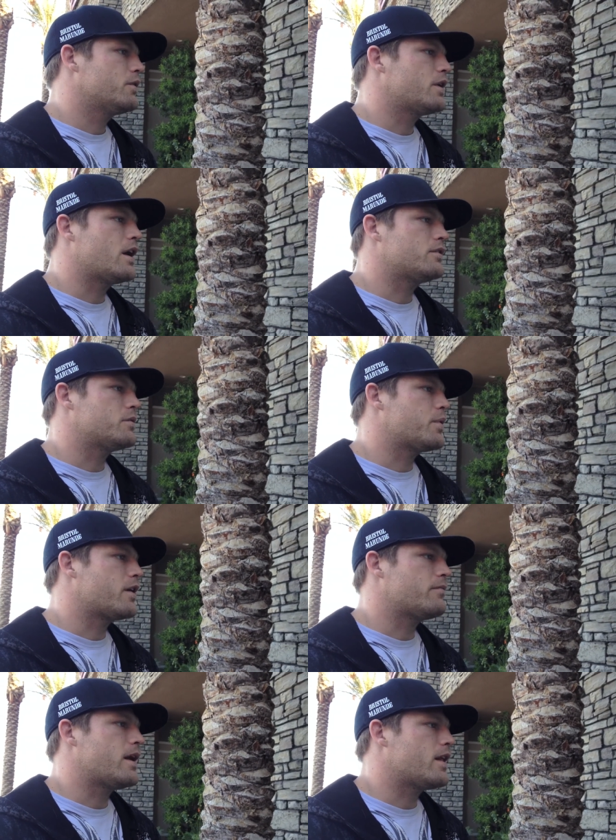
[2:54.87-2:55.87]
God is a
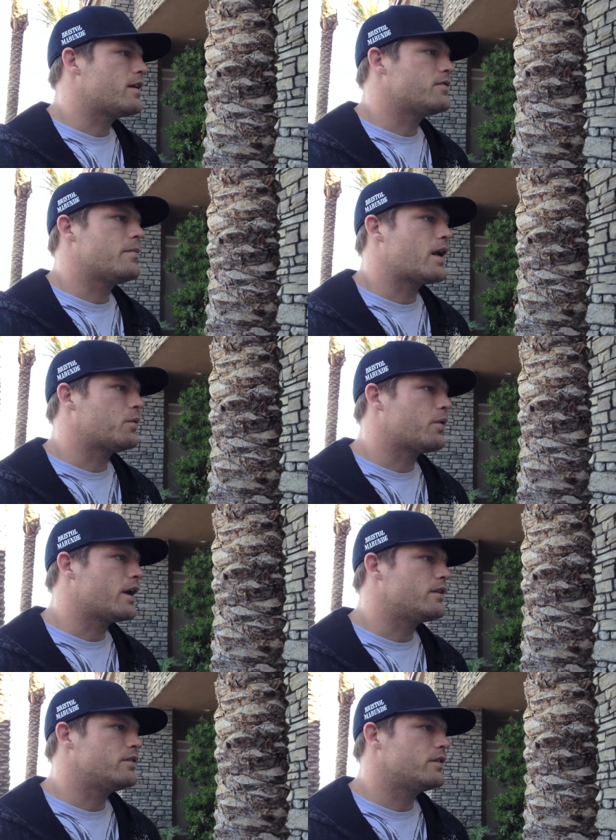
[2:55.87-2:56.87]
part of my life no matter what
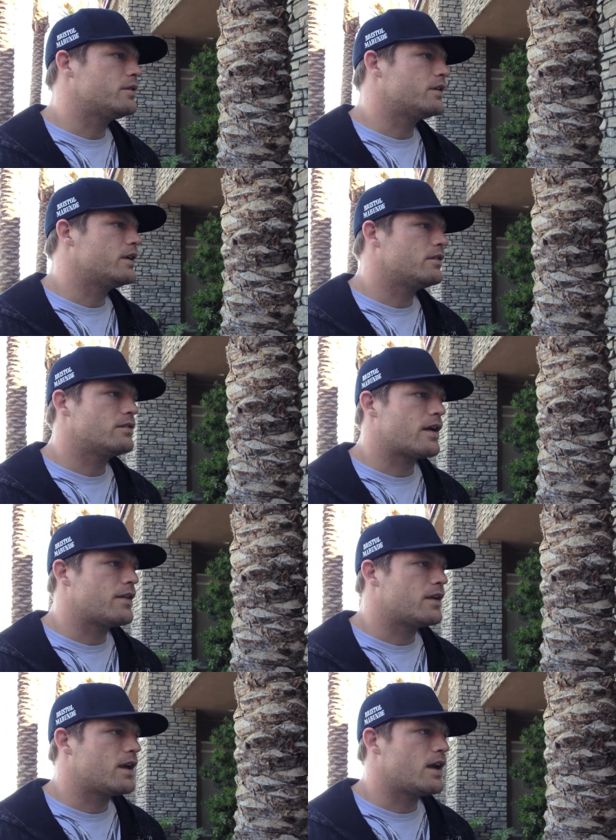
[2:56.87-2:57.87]
I do, inside
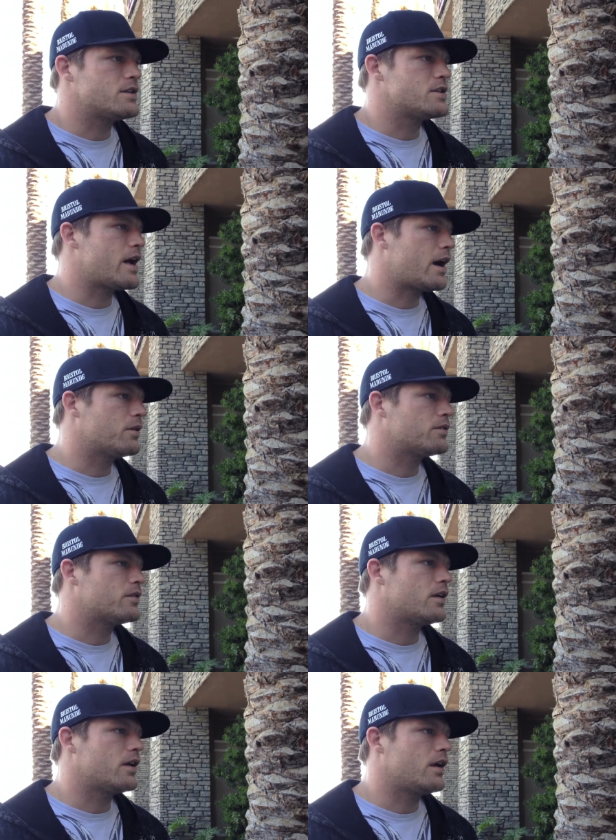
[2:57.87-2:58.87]
the cage and
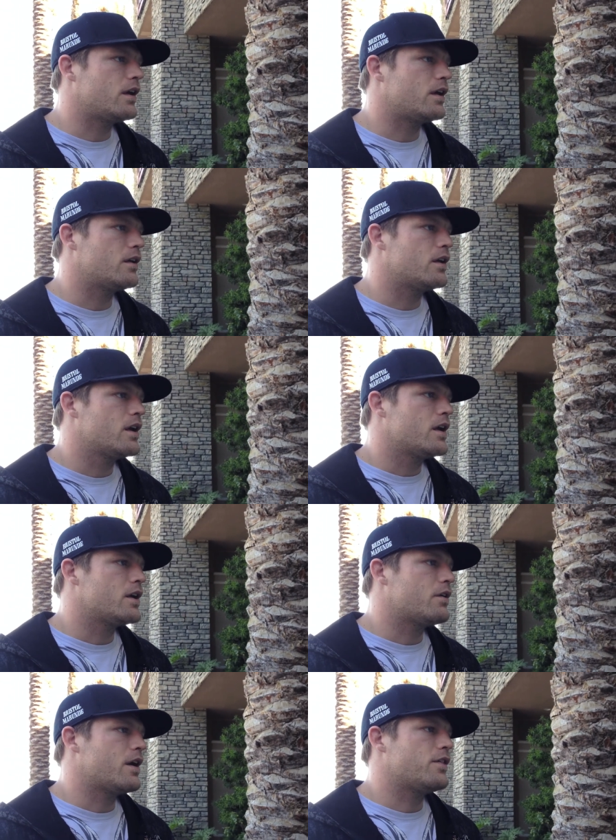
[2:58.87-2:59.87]
out. And,
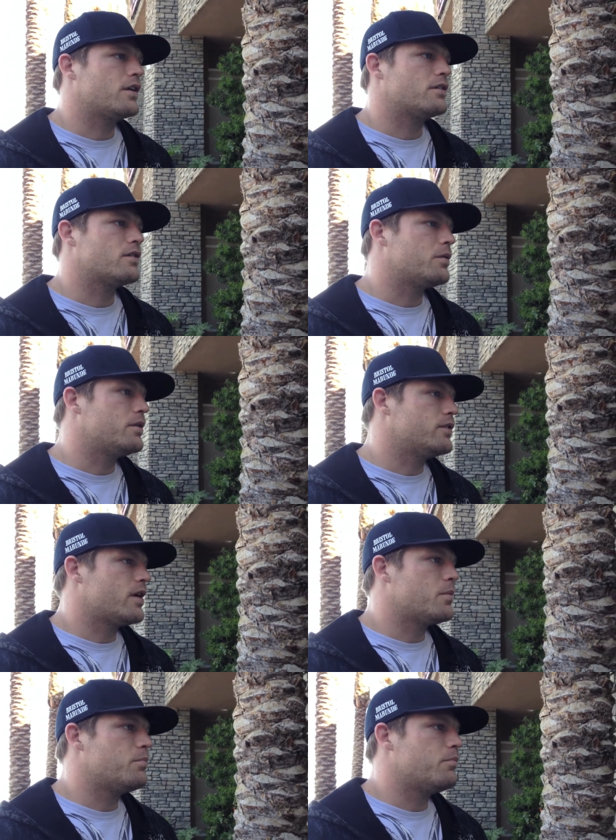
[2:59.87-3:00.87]
I think it's always
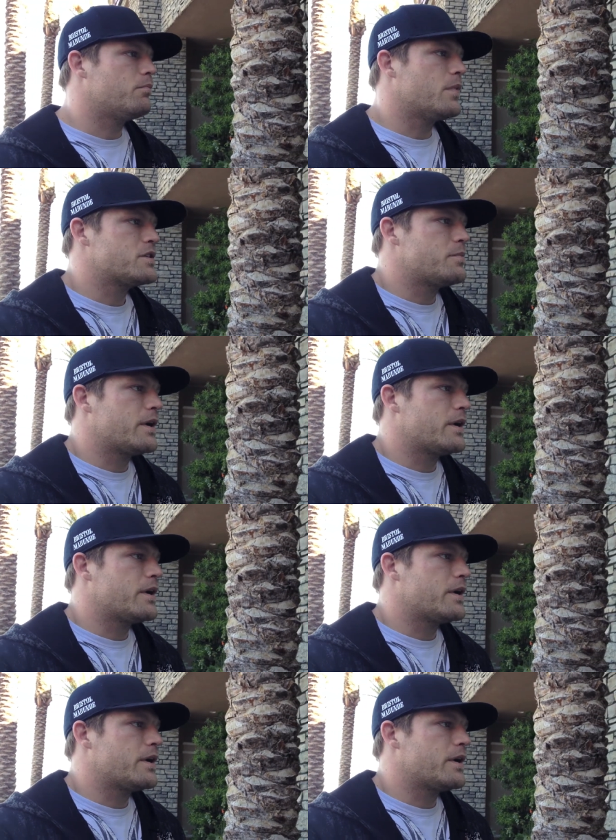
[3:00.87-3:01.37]
a much